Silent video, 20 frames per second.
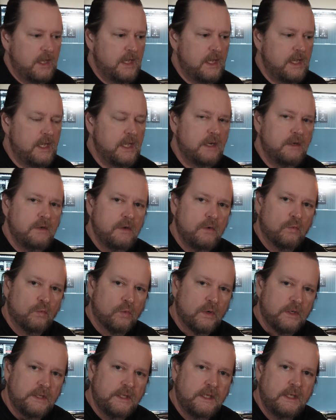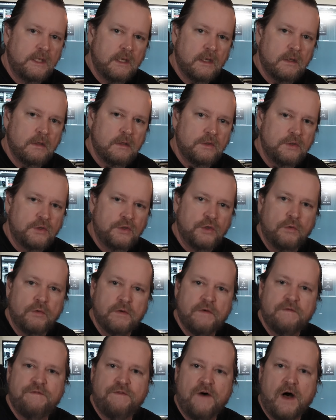it really
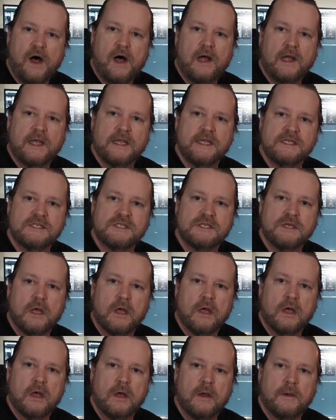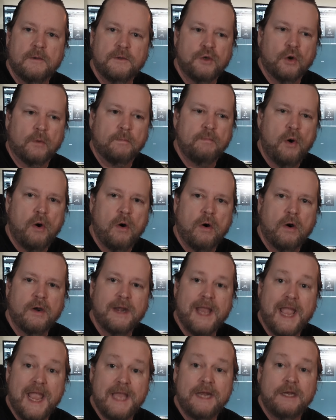unifies uh, your
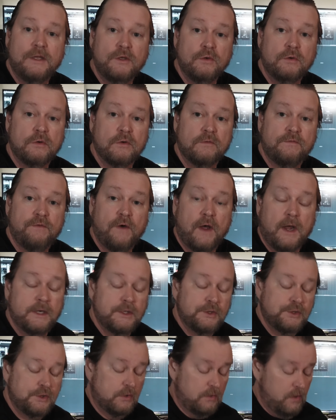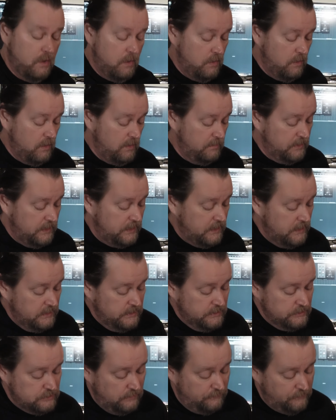part and it unifies your harmony.
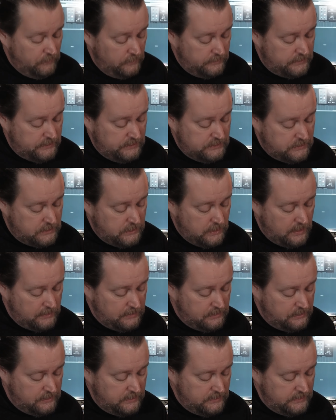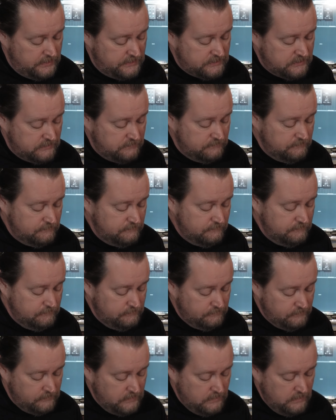So if you look, he's got this
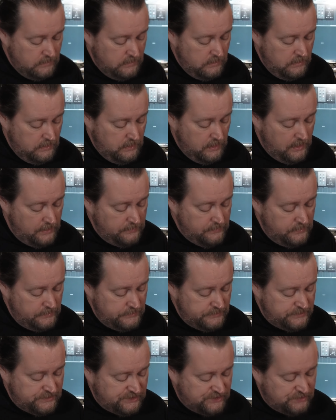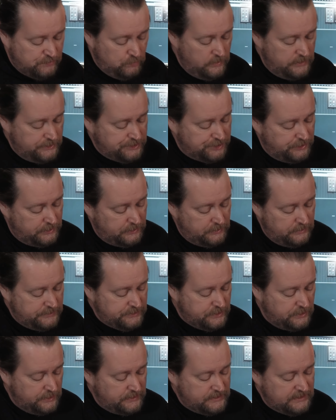and then he's switching.
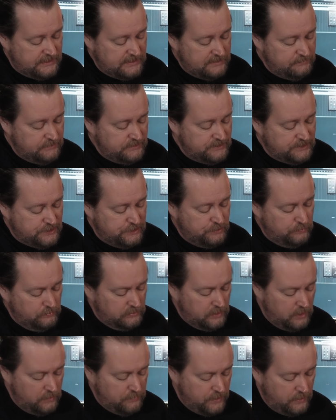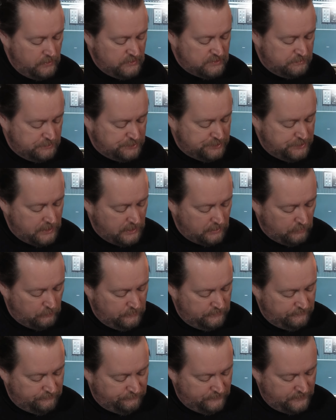He's going to keep these two low notes, but you got to
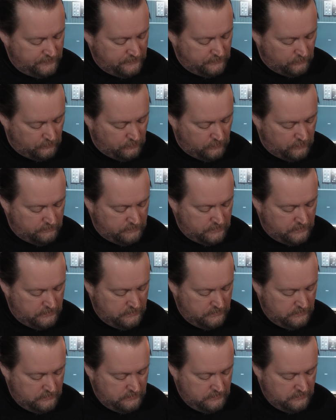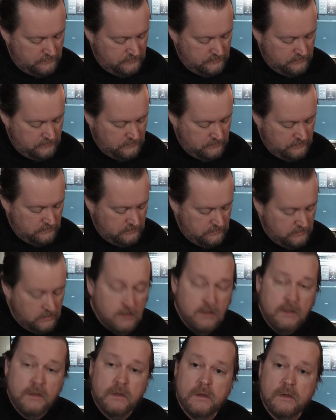refinger
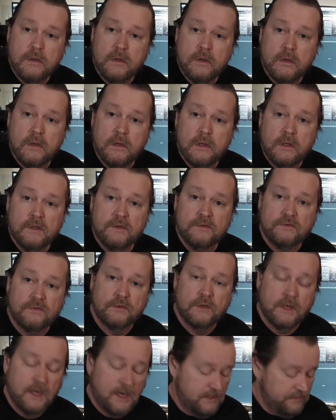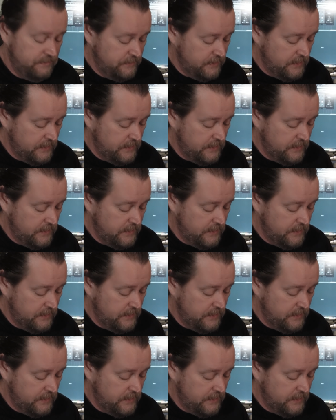them. So you got